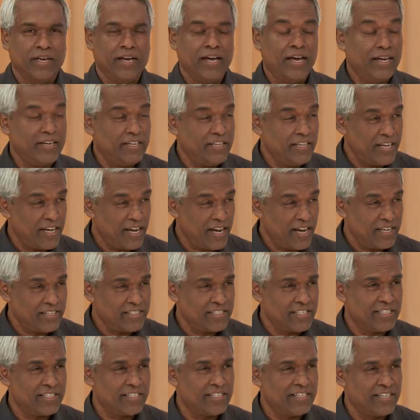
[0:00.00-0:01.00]
And
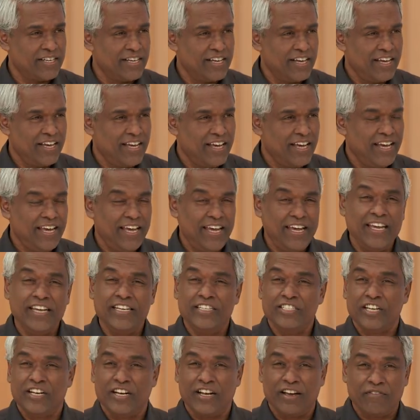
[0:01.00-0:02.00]
yes,
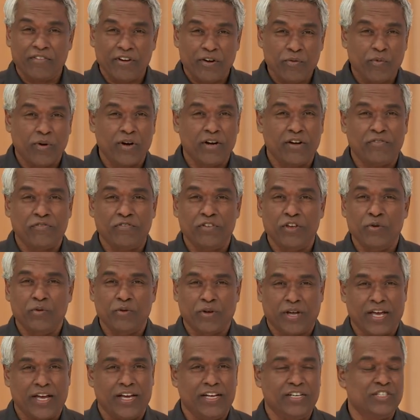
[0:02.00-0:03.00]
each and every one of you
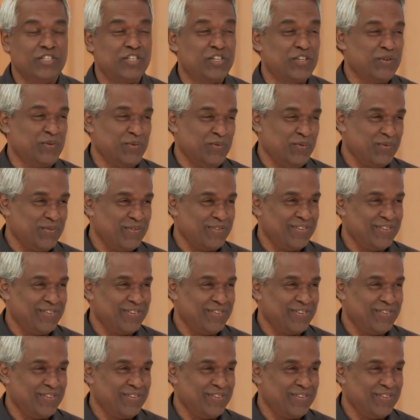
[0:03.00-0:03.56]
can too.